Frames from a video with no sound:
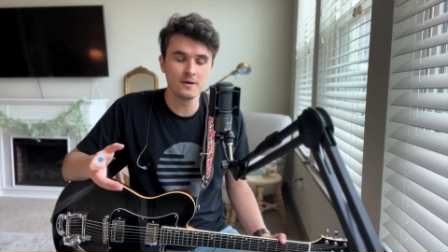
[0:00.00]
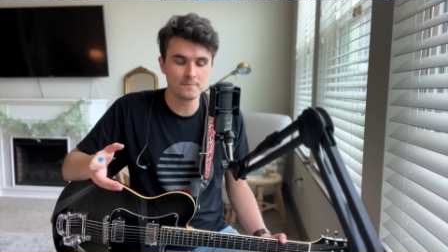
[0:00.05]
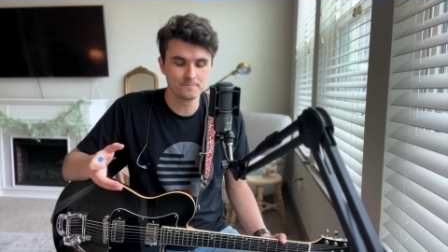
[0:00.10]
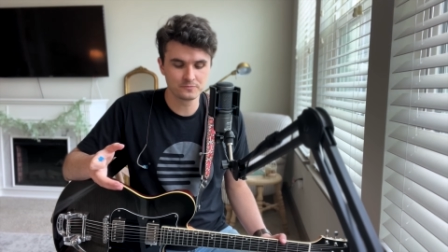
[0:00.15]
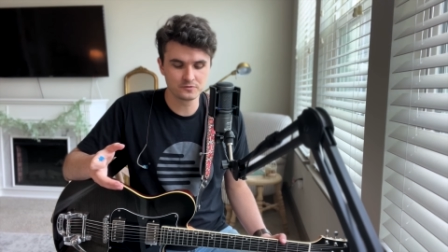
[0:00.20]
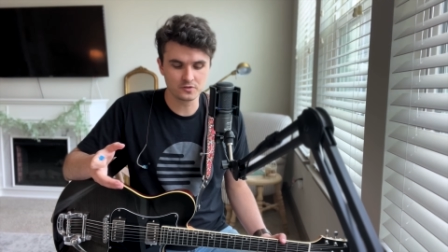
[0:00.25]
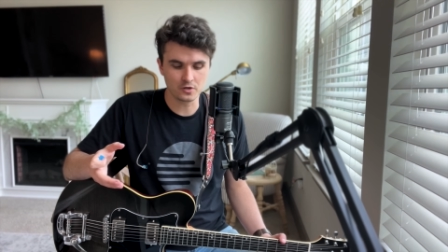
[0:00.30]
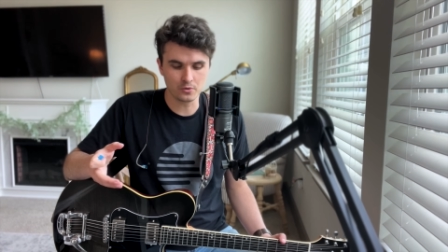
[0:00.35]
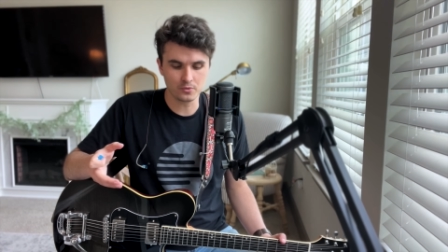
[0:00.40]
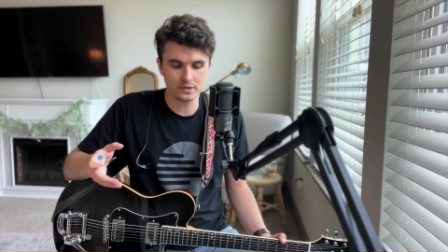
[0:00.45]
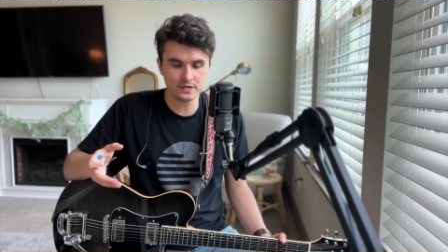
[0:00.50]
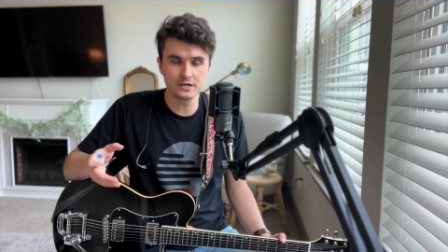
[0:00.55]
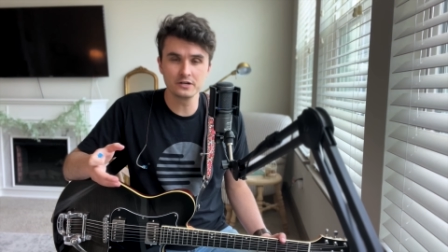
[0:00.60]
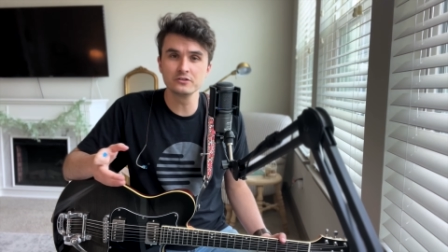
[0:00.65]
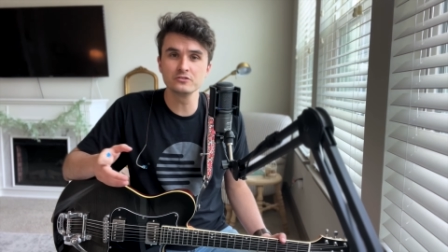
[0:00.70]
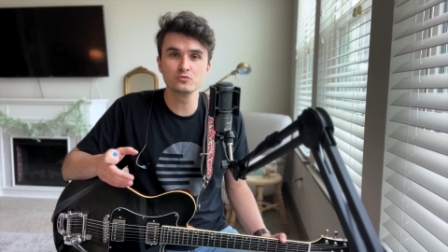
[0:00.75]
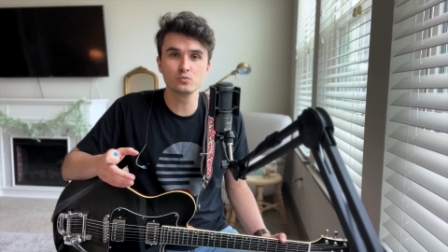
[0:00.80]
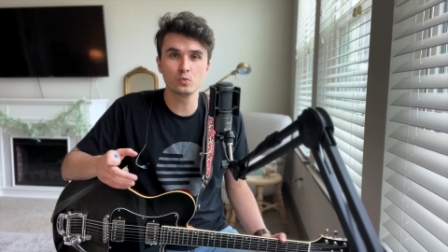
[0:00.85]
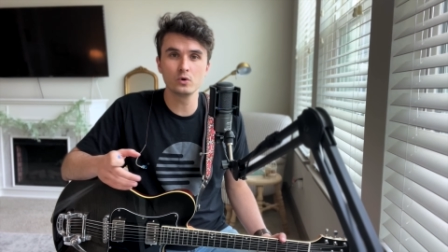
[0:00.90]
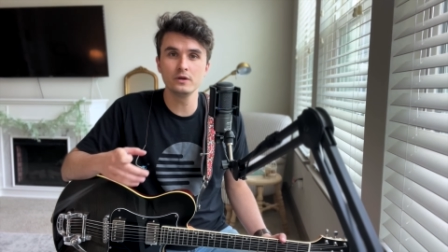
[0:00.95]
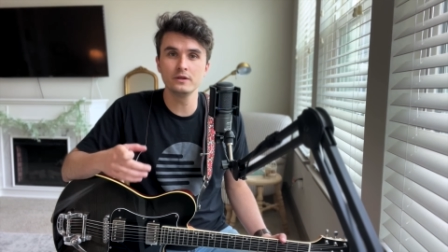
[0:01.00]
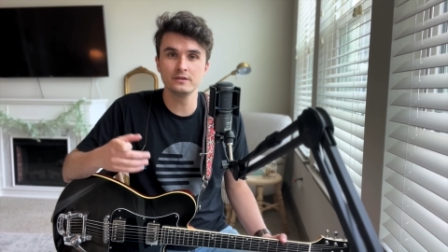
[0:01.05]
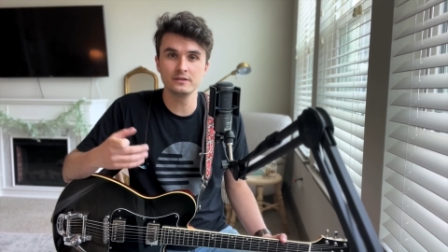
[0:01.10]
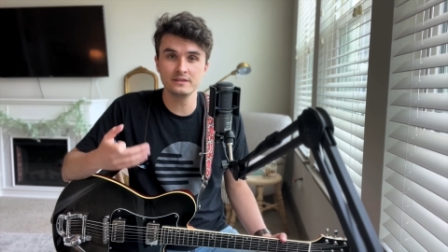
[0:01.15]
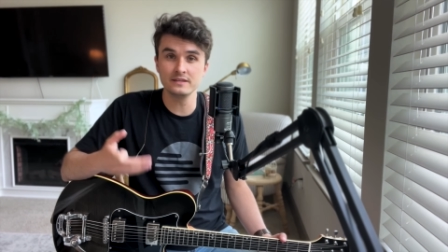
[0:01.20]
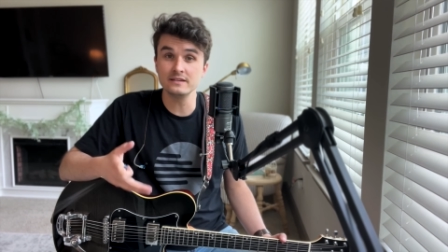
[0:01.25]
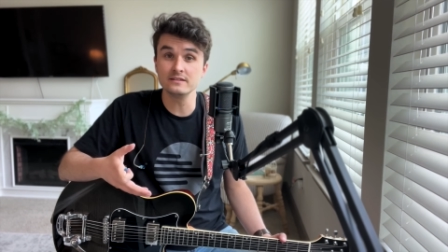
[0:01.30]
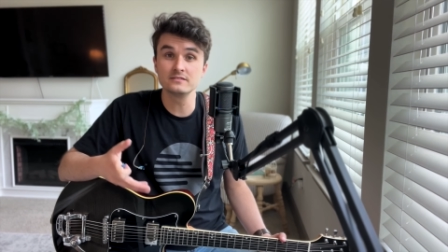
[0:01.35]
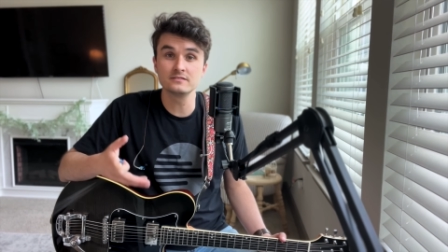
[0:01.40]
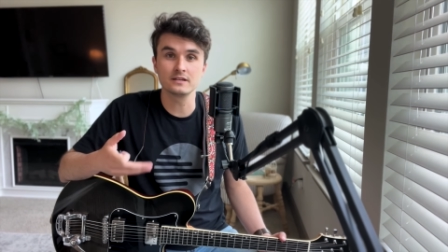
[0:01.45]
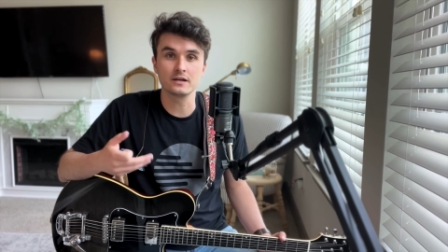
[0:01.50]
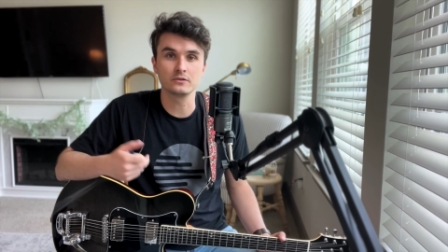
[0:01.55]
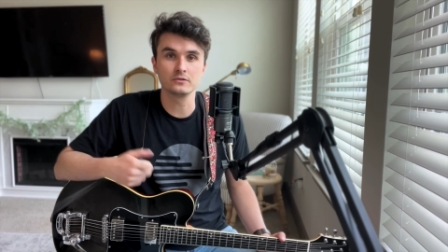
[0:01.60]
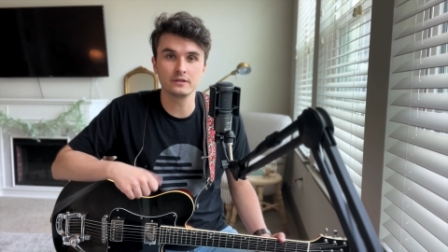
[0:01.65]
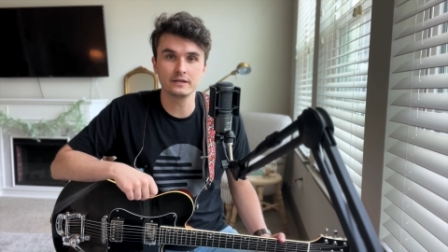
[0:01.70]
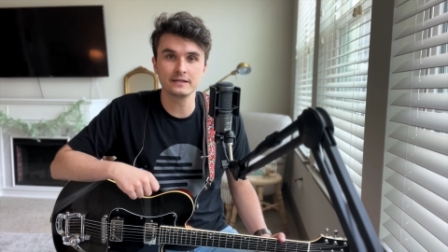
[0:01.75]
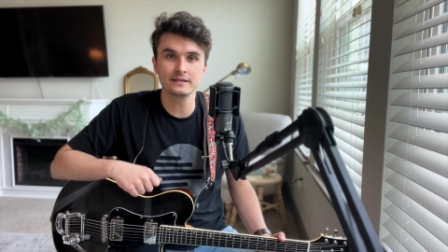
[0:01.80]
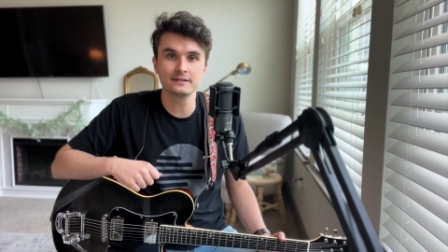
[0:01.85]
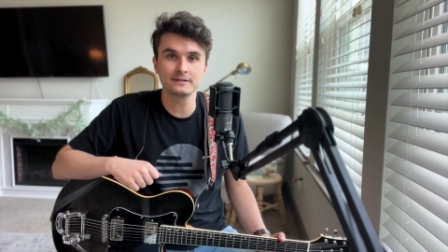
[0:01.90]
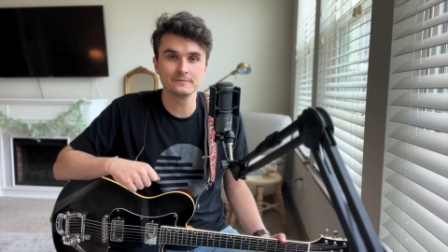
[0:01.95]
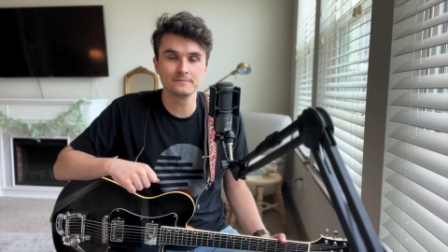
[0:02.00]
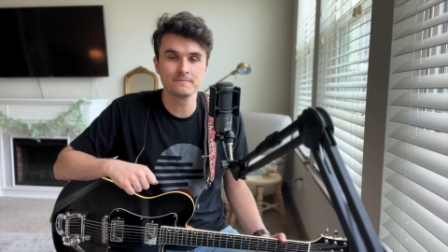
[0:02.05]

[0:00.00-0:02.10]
So here's what these sound like.